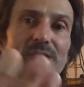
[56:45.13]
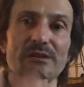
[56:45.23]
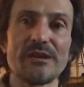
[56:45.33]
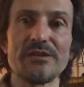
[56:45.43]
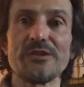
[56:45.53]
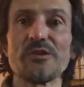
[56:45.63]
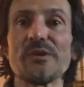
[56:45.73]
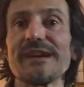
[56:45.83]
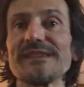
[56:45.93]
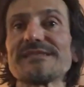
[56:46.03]
in the
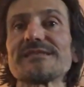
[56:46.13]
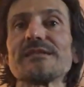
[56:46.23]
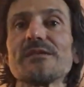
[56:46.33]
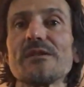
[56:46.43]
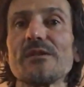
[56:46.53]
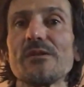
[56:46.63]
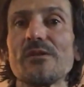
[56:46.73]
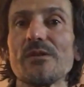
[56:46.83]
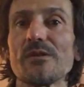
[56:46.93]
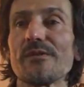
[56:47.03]
US,
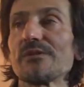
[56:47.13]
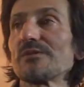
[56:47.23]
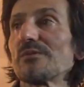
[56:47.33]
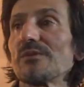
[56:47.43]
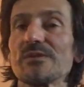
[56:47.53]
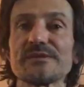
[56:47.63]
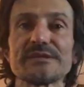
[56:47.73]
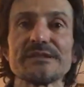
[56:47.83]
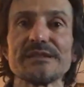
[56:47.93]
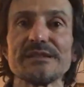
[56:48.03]
all over the
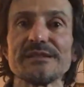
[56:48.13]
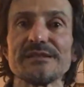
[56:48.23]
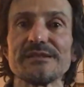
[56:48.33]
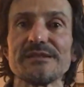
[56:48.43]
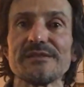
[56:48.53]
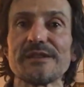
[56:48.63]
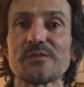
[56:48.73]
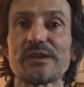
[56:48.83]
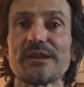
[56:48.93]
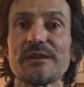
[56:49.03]
world, and
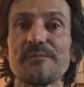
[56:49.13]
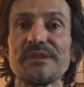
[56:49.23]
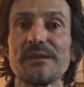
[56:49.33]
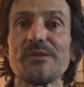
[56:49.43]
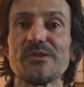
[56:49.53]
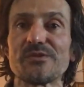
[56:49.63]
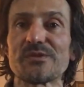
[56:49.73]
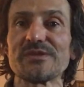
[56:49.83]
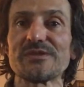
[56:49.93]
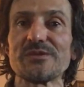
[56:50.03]
that we're gonna be able to
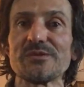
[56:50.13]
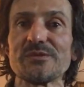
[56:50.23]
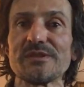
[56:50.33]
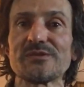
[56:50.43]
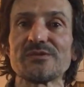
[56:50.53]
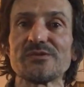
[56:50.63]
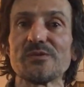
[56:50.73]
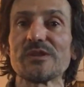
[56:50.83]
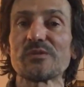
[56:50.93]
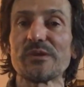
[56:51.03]
continue and to
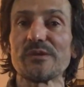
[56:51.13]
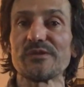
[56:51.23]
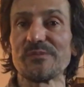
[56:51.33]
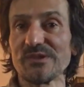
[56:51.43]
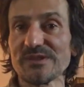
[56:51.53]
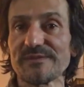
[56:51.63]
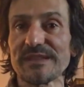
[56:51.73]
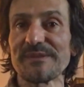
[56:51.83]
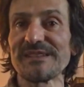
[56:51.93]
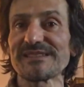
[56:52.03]
do what we love the most.
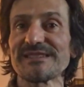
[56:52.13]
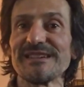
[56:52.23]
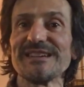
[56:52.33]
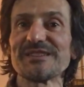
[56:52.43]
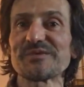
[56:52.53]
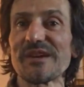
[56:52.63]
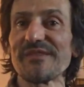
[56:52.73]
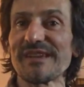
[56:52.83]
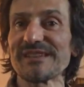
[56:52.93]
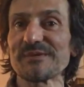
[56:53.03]
That means
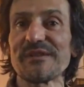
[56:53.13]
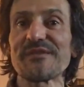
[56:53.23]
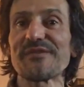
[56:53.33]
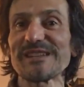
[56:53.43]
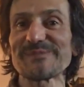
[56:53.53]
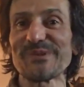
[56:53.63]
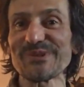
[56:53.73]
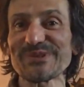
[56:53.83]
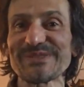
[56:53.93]
driving and driving fast Porsche.